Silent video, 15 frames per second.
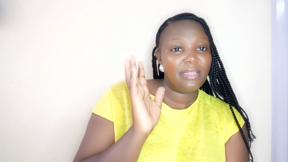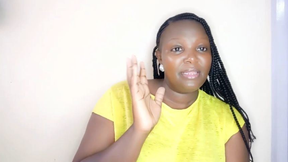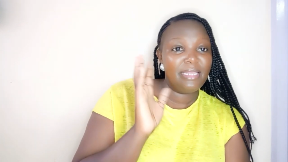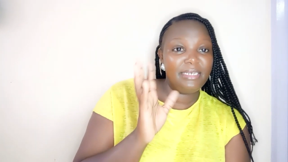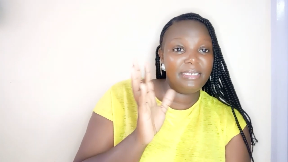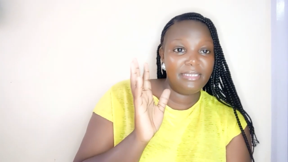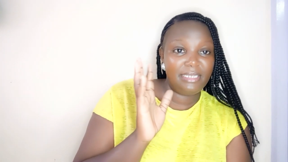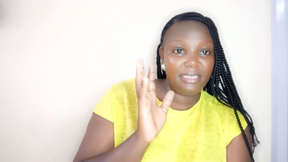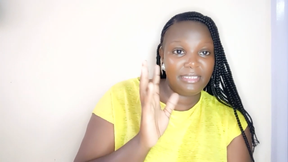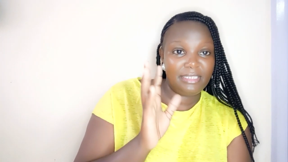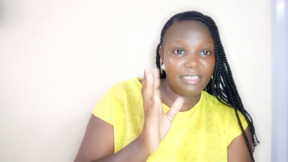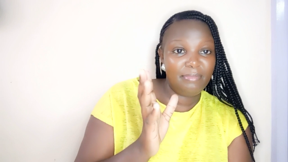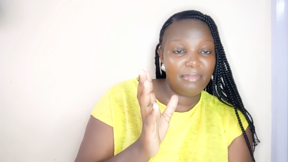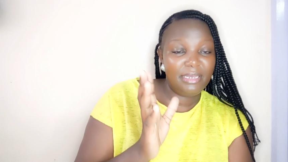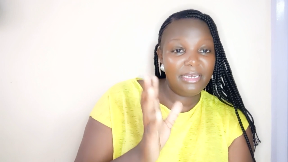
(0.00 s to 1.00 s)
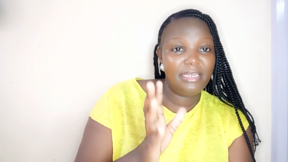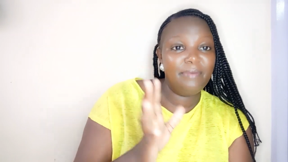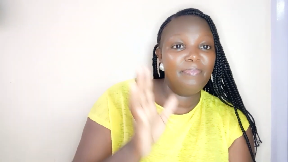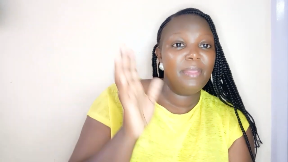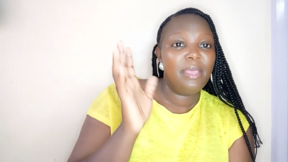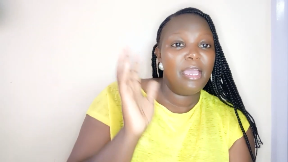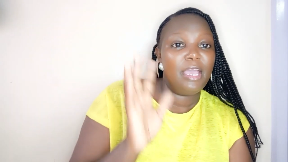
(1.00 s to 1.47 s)
That is in
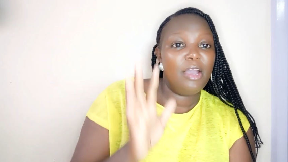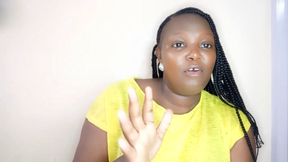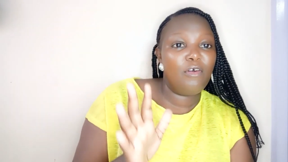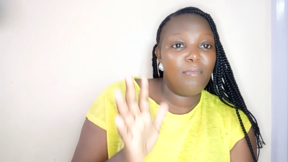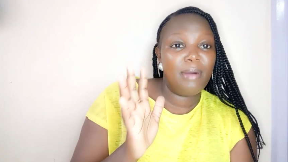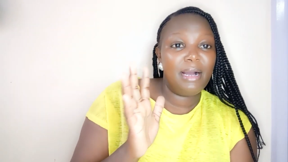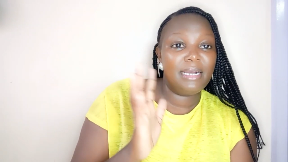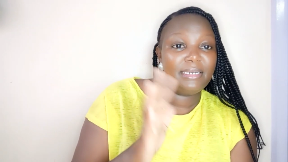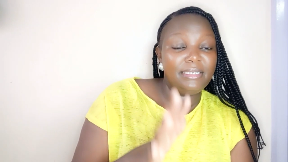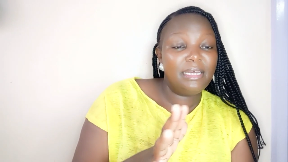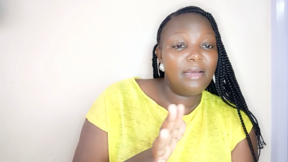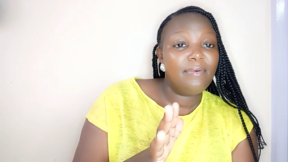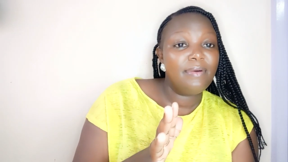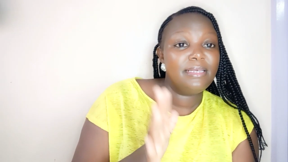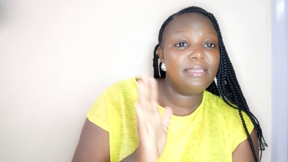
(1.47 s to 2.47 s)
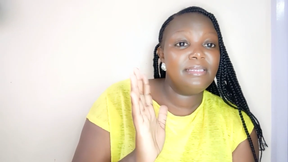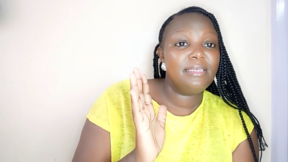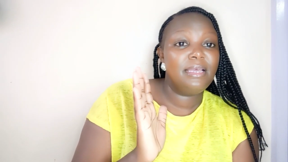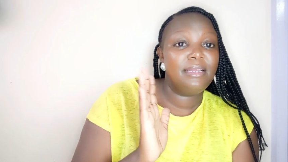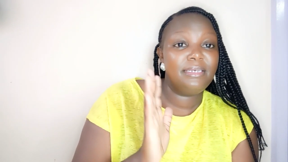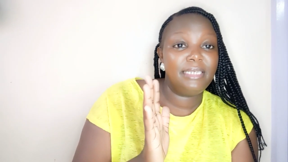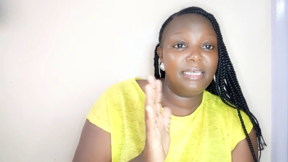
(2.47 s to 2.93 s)
CBD, Echo Bank Towers
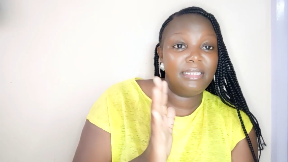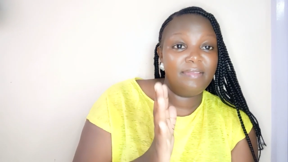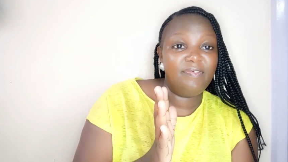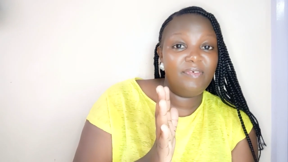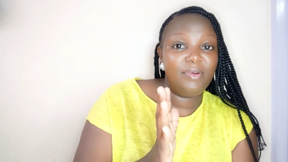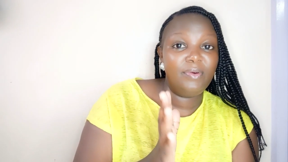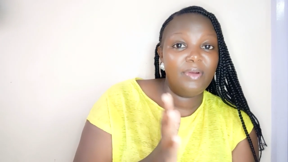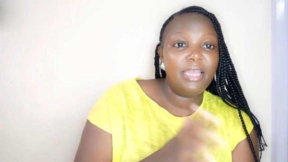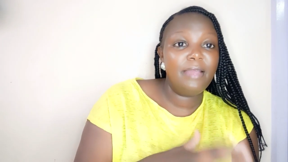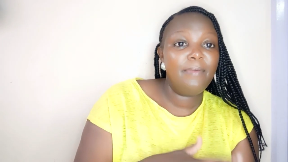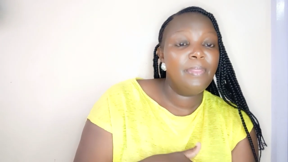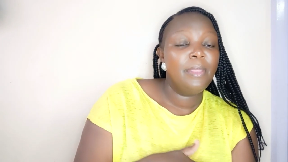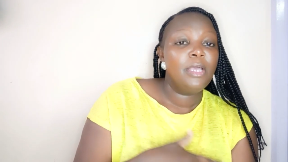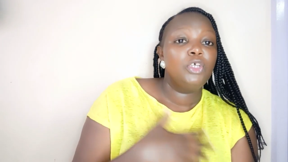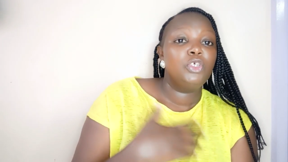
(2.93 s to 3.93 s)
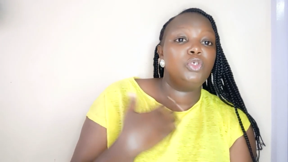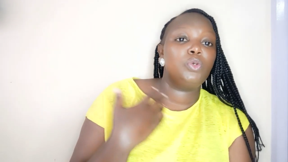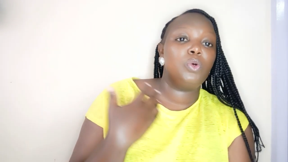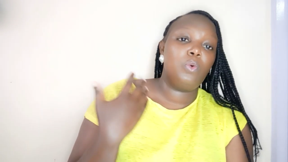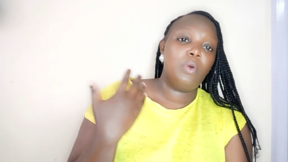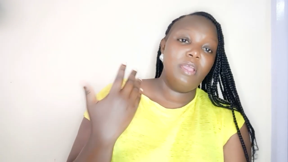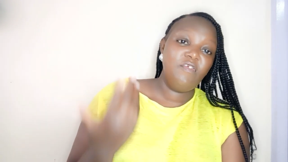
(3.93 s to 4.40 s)
10th floor. Okay,
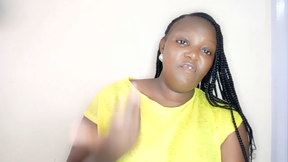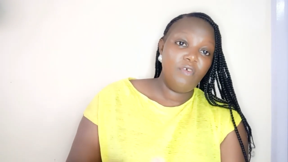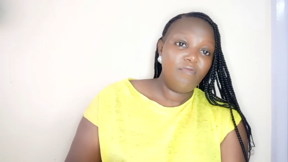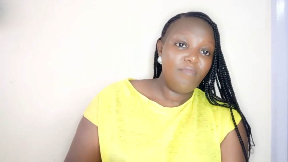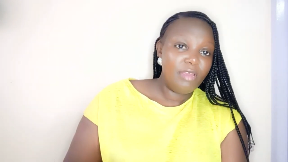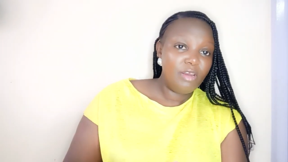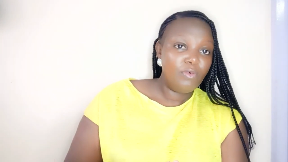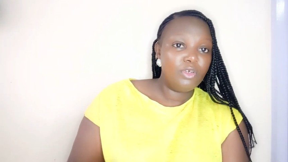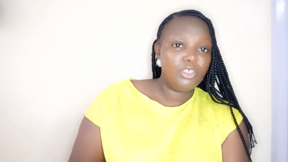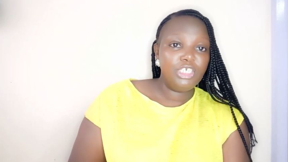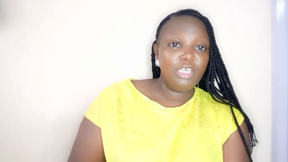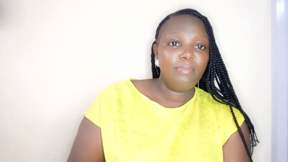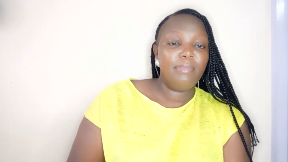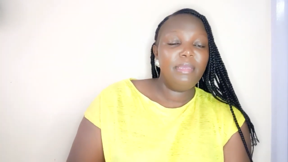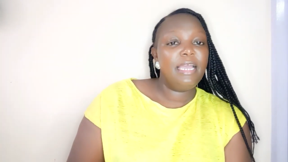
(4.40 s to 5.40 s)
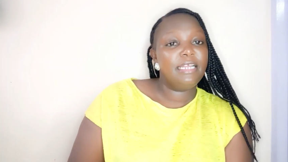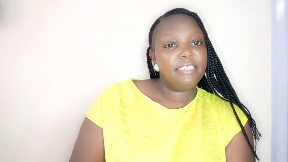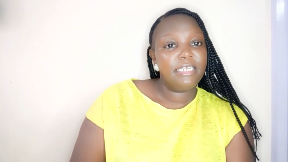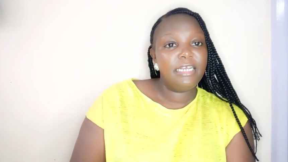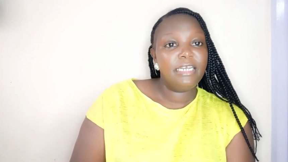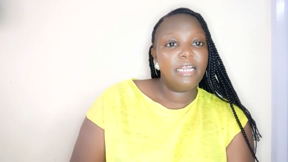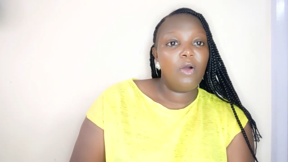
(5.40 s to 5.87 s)
so if you've been watching me
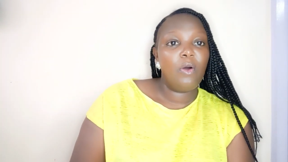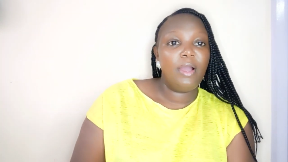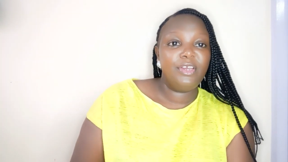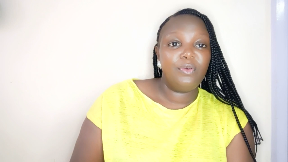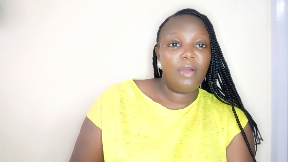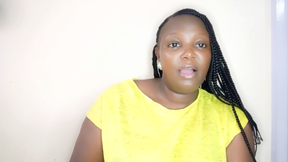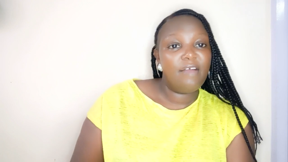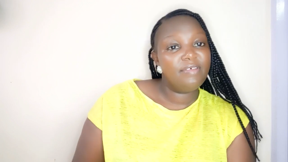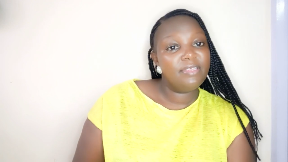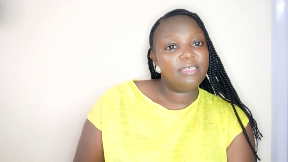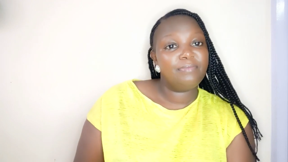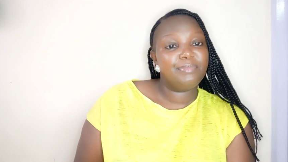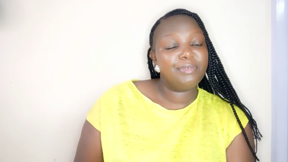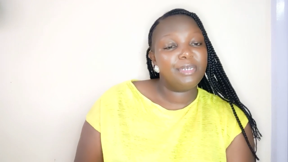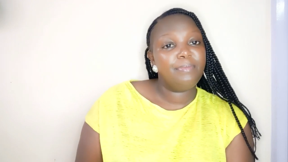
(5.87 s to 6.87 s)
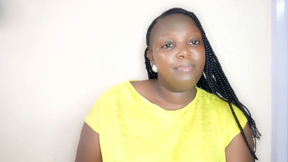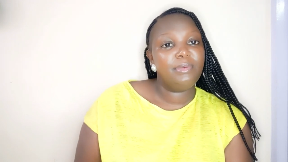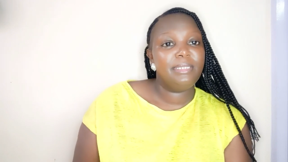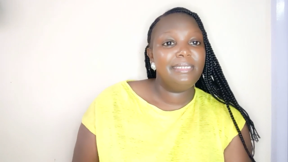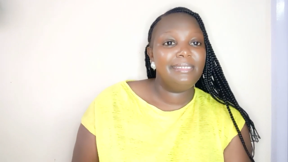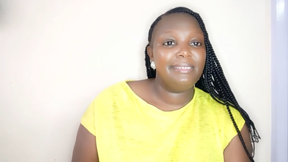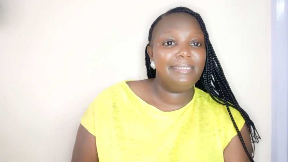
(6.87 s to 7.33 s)
until now and you haven't subscribed
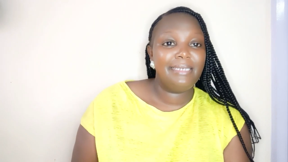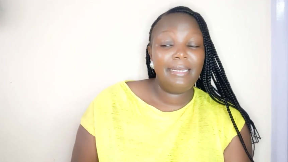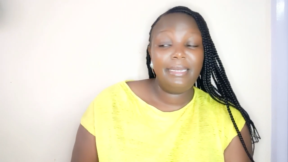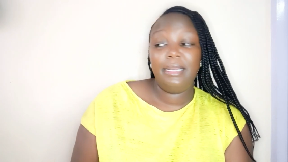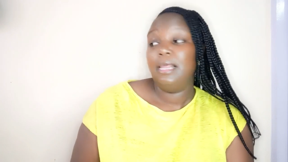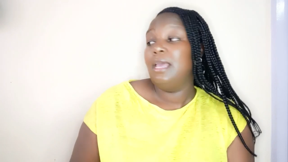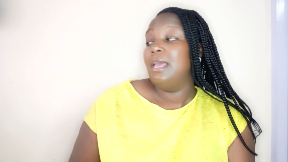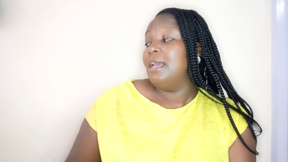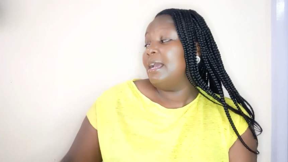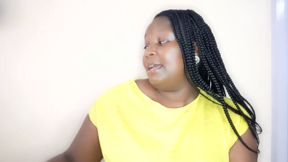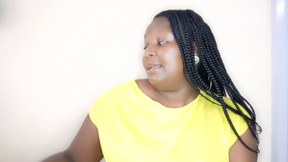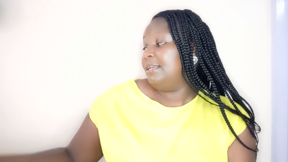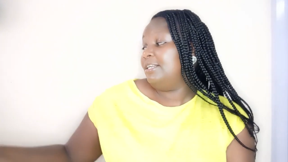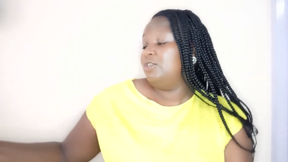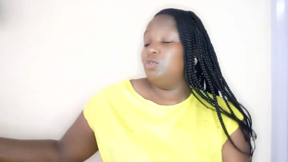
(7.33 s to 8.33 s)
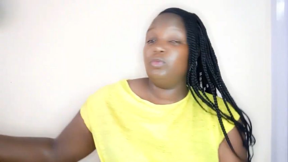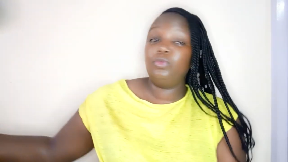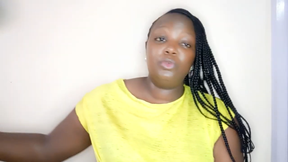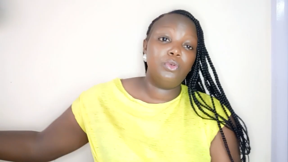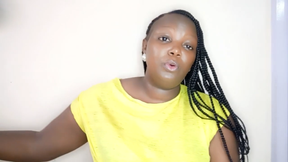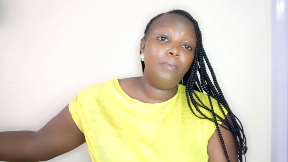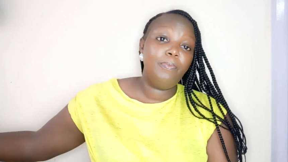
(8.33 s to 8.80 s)
to this channel, kindly do
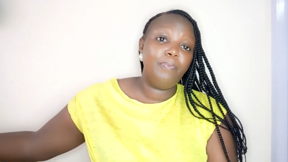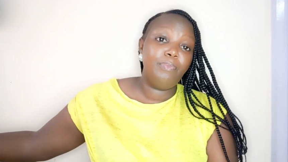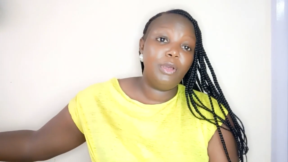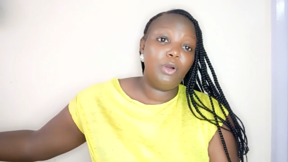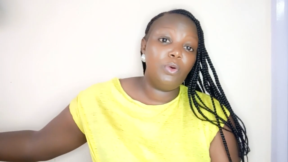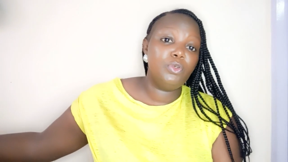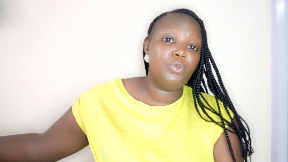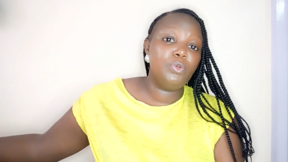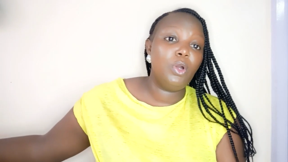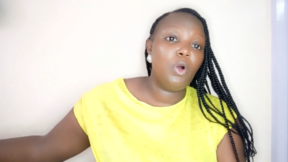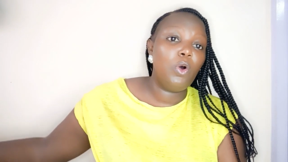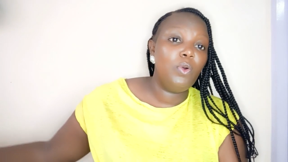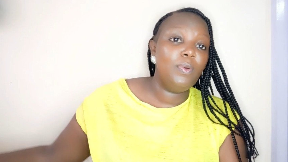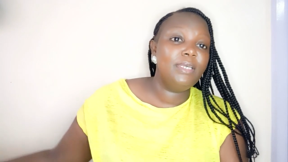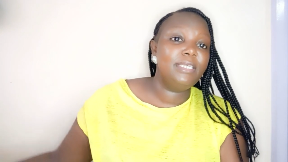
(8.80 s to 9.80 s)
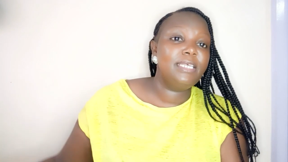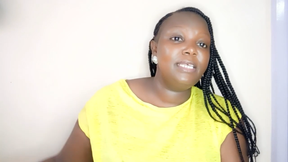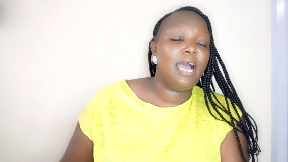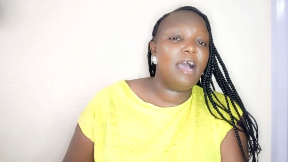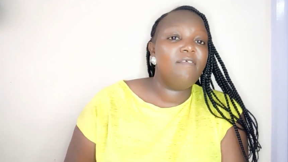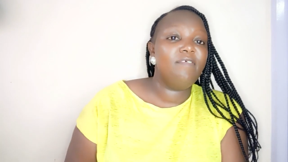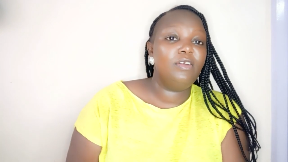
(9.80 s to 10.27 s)
so, because we always
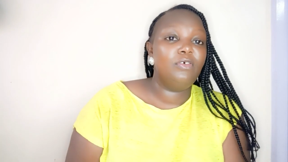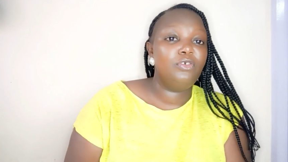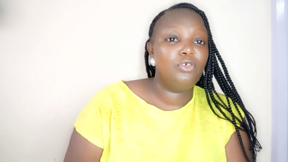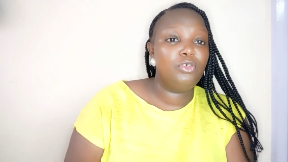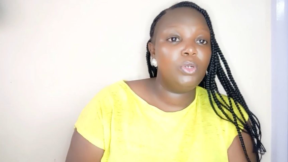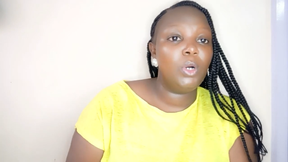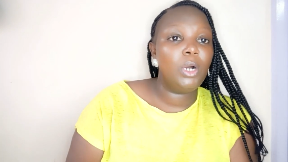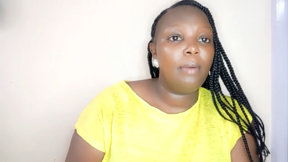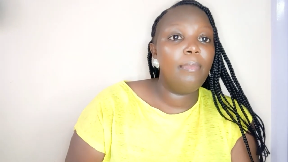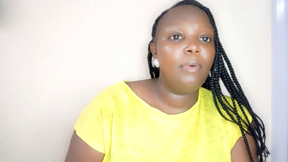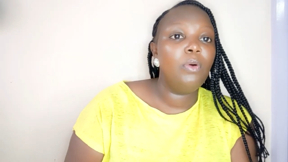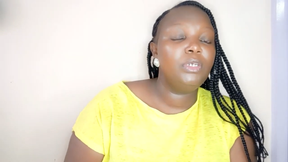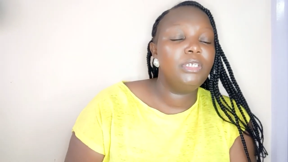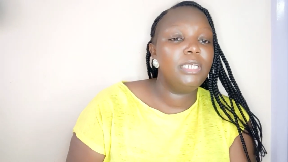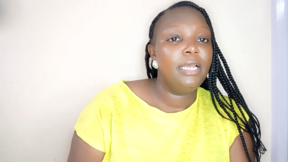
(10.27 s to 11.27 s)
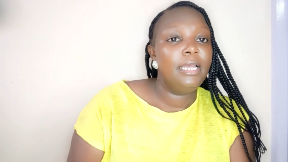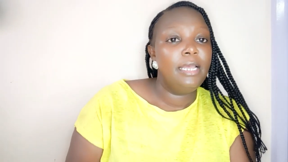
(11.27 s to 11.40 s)
have a lot to talk about.